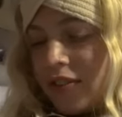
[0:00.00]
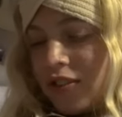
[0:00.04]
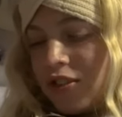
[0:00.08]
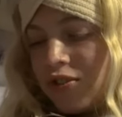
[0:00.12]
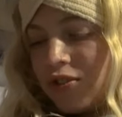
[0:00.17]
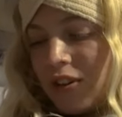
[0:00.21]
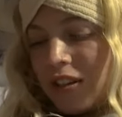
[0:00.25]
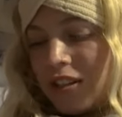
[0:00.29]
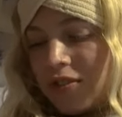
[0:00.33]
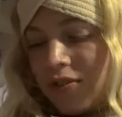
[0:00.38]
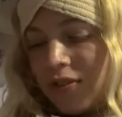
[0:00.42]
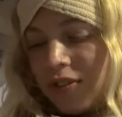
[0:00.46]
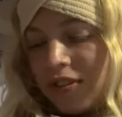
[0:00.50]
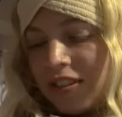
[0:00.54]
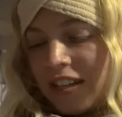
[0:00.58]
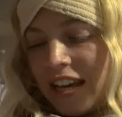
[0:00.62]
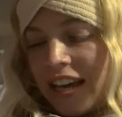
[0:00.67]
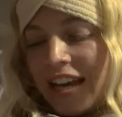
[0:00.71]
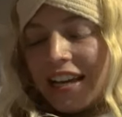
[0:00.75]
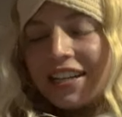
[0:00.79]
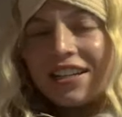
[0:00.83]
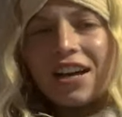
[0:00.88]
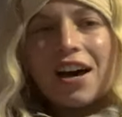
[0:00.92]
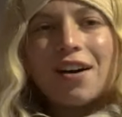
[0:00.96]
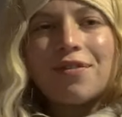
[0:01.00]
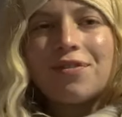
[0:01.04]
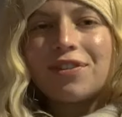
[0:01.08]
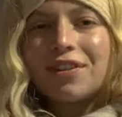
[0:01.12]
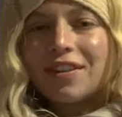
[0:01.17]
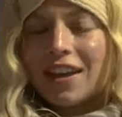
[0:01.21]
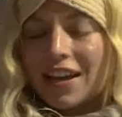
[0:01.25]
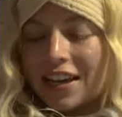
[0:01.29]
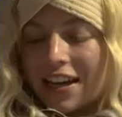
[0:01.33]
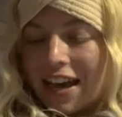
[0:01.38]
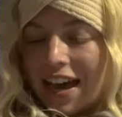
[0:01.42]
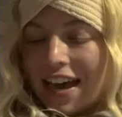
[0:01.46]
of a stressful day, not
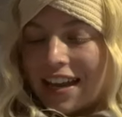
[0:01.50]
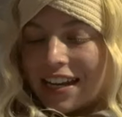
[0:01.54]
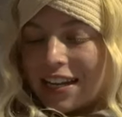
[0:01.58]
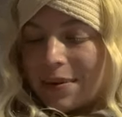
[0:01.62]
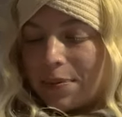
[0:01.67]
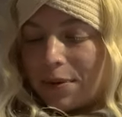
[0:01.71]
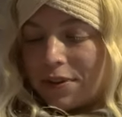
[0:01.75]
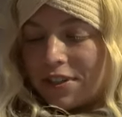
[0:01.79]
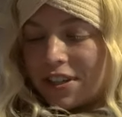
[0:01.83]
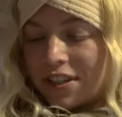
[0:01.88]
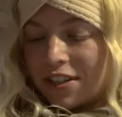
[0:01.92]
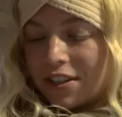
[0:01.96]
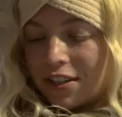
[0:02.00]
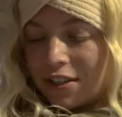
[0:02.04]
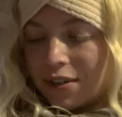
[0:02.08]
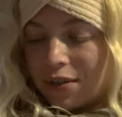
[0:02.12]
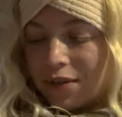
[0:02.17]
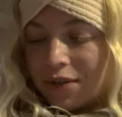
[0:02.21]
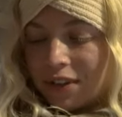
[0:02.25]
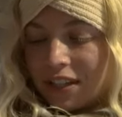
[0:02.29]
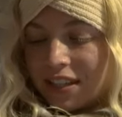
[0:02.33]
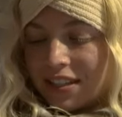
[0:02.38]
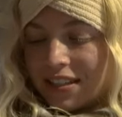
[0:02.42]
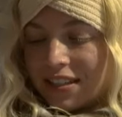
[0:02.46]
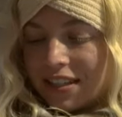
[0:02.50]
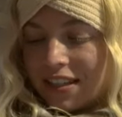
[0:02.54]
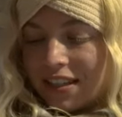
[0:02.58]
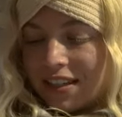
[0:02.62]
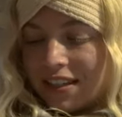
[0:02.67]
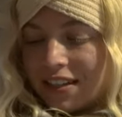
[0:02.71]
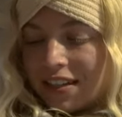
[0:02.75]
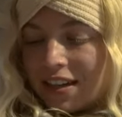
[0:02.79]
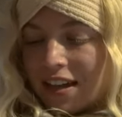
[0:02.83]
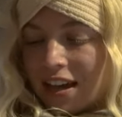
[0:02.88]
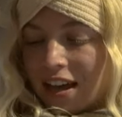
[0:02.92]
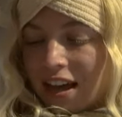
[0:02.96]
for like any particular
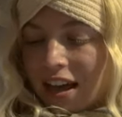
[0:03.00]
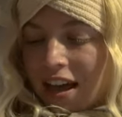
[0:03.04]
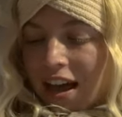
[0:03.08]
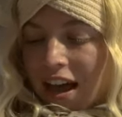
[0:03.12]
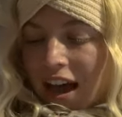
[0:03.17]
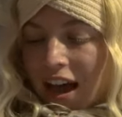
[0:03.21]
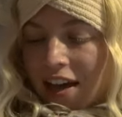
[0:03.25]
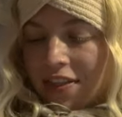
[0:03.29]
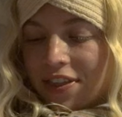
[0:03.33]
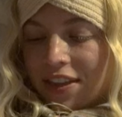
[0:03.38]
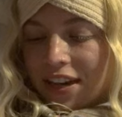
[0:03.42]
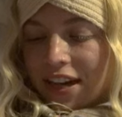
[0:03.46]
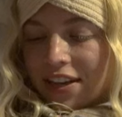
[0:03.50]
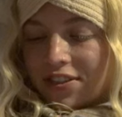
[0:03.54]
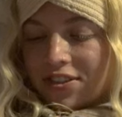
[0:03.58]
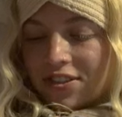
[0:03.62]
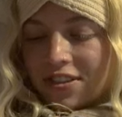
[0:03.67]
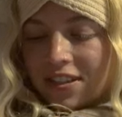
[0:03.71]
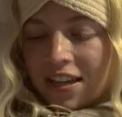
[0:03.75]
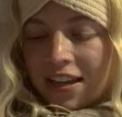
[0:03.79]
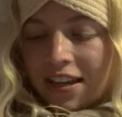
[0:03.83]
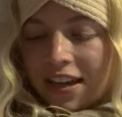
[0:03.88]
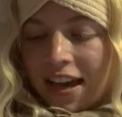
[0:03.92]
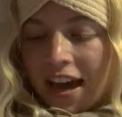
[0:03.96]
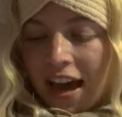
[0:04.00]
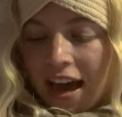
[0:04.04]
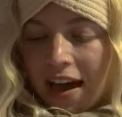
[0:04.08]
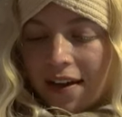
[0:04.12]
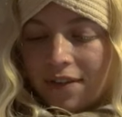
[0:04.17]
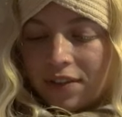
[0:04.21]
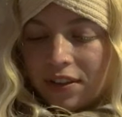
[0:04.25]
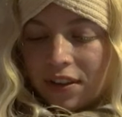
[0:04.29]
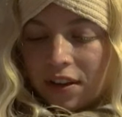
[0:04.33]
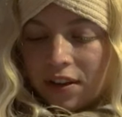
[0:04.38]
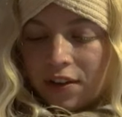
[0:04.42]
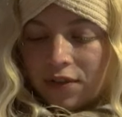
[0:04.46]
reason, I think I just like
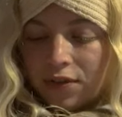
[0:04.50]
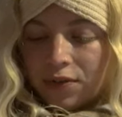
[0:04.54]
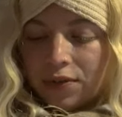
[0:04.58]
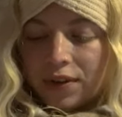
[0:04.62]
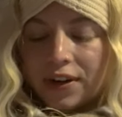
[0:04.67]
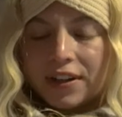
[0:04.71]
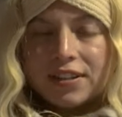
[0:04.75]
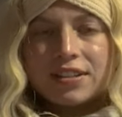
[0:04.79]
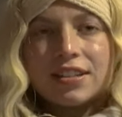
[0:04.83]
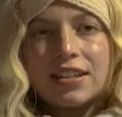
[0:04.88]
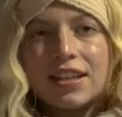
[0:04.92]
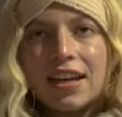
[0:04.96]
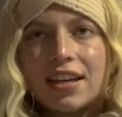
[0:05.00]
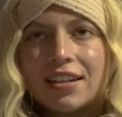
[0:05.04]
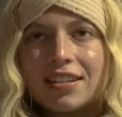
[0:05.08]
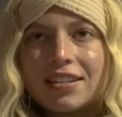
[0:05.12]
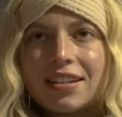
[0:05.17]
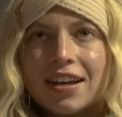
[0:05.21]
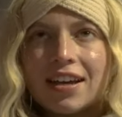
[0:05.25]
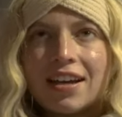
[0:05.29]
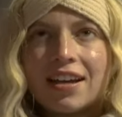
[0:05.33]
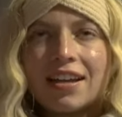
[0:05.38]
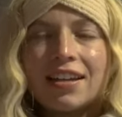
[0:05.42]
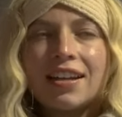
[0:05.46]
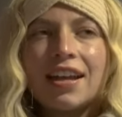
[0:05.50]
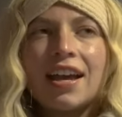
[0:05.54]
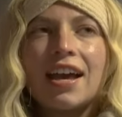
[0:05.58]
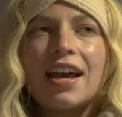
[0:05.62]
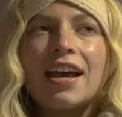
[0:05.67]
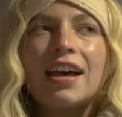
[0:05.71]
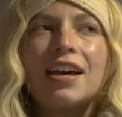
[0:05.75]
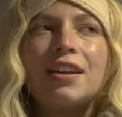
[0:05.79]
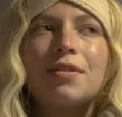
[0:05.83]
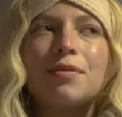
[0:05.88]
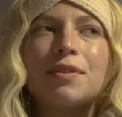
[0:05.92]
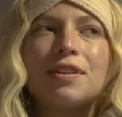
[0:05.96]
have a lot of work to get done
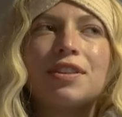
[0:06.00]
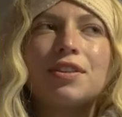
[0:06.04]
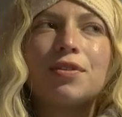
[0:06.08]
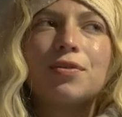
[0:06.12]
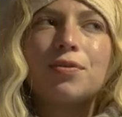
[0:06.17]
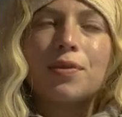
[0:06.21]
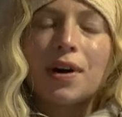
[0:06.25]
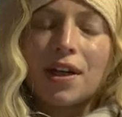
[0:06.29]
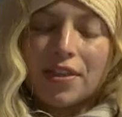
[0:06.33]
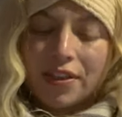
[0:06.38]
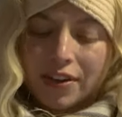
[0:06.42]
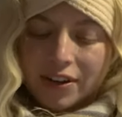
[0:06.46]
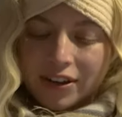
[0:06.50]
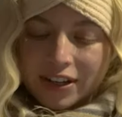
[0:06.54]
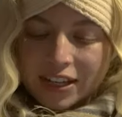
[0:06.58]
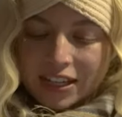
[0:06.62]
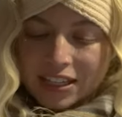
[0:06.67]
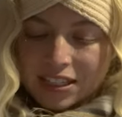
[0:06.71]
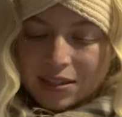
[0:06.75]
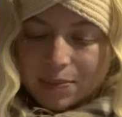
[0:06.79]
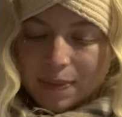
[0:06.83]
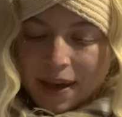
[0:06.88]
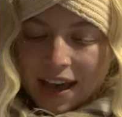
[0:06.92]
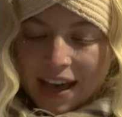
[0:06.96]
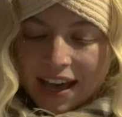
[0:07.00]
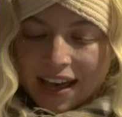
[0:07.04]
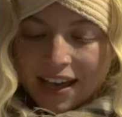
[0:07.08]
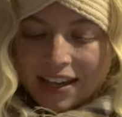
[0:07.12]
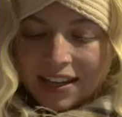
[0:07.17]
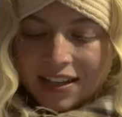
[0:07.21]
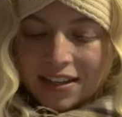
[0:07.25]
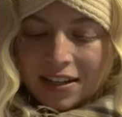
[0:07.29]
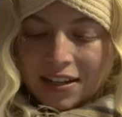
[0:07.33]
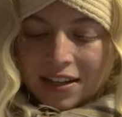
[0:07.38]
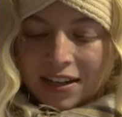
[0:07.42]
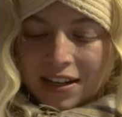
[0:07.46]
and when the weather is
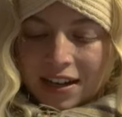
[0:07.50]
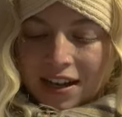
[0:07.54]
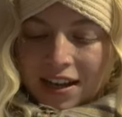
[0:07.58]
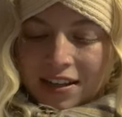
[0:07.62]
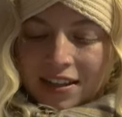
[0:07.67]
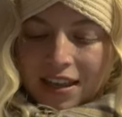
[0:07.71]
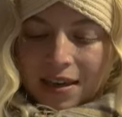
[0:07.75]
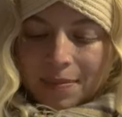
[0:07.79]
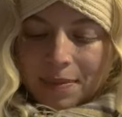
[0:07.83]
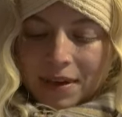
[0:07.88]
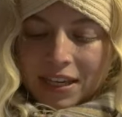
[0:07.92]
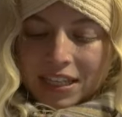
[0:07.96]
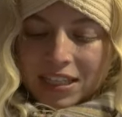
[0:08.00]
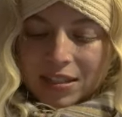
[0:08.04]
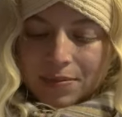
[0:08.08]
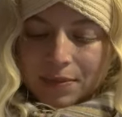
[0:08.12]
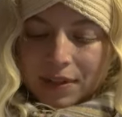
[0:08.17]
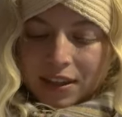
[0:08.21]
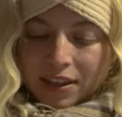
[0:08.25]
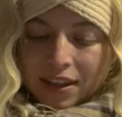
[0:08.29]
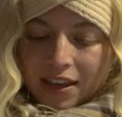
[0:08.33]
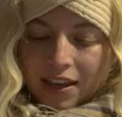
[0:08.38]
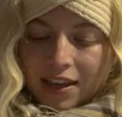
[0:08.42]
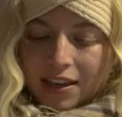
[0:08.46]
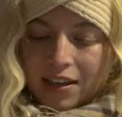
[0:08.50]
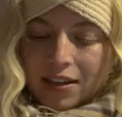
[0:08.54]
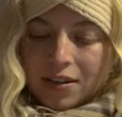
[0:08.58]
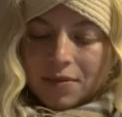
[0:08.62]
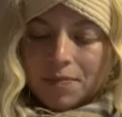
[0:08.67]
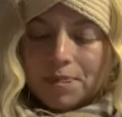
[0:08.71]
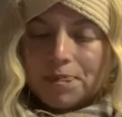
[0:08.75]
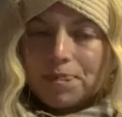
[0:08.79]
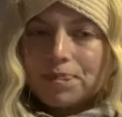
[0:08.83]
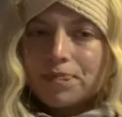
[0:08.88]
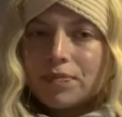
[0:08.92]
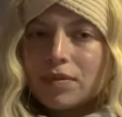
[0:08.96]
bad, that makes me like
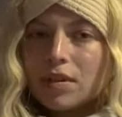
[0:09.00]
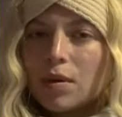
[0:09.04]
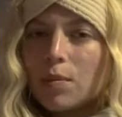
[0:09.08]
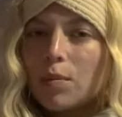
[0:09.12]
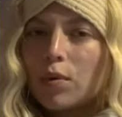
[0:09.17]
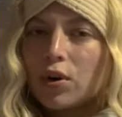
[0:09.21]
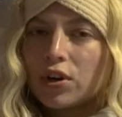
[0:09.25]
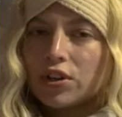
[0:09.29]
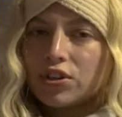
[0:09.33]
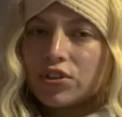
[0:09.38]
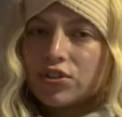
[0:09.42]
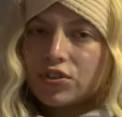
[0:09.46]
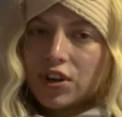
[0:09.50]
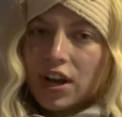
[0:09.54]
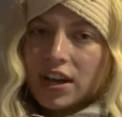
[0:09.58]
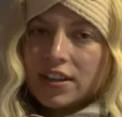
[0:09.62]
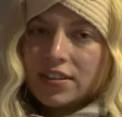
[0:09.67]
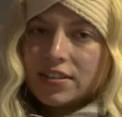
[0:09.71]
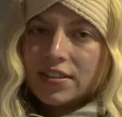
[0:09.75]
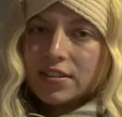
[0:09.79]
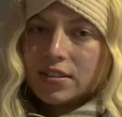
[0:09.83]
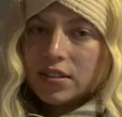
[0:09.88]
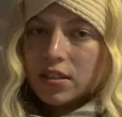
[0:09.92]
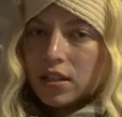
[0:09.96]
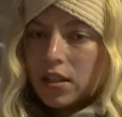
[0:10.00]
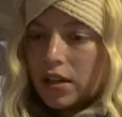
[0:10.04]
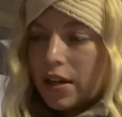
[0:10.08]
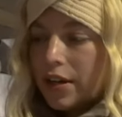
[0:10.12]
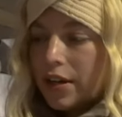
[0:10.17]
more stressed, you